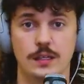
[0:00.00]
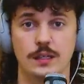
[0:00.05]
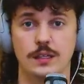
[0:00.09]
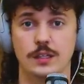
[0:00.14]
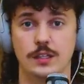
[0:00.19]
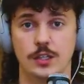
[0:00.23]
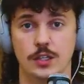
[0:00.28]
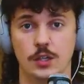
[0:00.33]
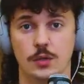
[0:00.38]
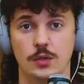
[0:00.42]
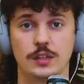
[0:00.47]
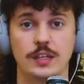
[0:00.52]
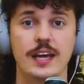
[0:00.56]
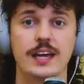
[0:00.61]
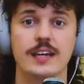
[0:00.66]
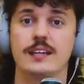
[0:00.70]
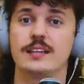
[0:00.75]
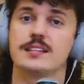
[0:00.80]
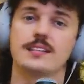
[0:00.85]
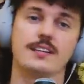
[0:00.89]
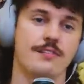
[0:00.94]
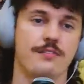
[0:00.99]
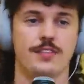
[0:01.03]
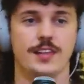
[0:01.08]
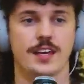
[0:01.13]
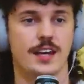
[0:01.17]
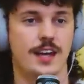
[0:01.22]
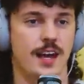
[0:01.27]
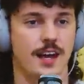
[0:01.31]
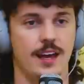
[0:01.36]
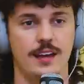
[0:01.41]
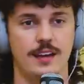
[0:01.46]
Ladies of the
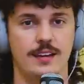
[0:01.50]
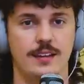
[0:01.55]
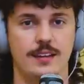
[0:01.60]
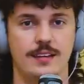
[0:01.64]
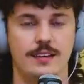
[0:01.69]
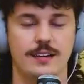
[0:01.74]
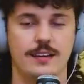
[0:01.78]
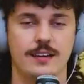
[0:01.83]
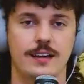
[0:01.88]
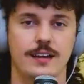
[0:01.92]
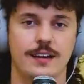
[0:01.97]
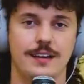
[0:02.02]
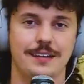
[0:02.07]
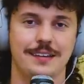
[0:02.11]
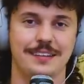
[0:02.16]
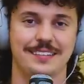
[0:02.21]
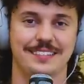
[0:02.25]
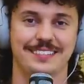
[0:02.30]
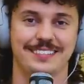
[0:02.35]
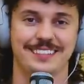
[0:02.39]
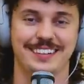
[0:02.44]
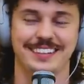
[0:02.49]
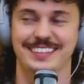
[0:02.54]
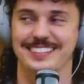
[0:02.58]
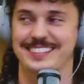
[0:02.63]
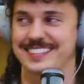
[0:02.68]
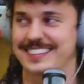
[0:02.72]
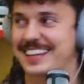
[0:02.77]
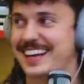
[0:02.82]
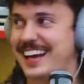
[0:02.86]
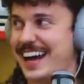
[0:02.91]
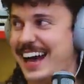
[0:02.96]
night,
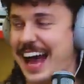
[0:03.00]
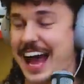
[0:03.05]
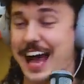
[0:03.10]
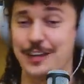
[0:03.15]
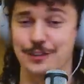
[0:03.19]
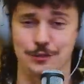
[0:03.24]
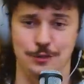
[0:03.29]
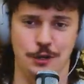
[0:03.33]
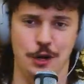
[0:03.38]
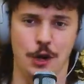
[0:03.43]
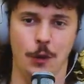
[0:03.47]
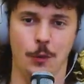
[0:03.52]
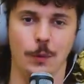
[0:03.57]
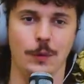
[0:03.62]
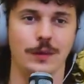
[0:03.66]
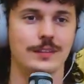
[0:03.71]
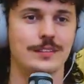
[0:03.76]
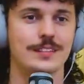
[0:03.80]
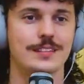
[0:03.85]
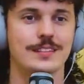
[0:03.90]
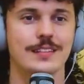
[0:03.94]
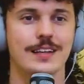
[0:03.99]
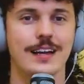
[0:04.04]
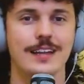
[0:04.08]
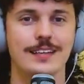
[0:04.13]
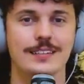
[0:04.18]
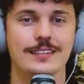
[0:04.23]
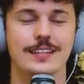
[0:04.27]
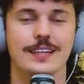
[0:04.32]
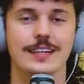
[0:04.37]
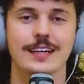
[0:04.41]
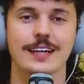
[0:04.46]
as no one
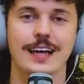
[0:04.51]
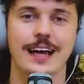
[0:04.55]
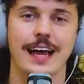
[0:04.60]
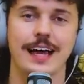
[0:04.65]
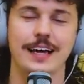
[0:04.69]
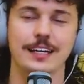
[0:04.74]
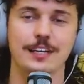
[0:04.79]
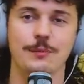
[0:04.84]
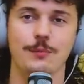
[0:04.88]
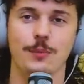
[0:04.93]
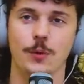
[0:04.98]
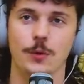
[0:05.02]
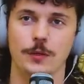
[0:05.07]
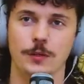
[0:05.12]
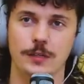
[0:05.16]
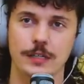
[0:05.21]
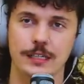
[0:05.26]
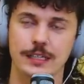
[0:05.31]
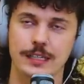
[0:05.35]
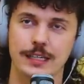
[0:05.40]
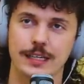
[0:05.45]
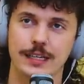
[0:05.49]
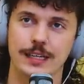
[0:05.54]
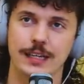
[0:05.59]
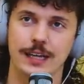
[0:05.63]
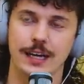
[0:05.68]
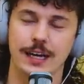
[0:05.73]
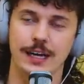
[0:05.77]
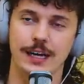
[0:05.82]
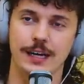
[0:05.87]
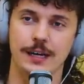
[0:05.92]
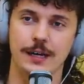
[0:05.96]
says anymore.
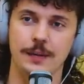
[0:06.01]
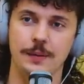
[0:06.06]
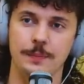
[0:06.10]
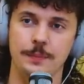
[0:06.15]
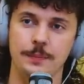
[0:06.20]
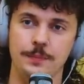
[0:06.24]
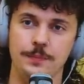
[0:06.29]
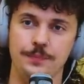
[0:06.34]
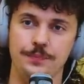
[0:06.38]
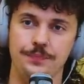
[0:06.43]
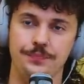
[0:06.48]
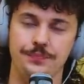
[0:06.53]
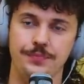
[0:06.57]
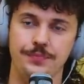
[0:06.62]
We didn't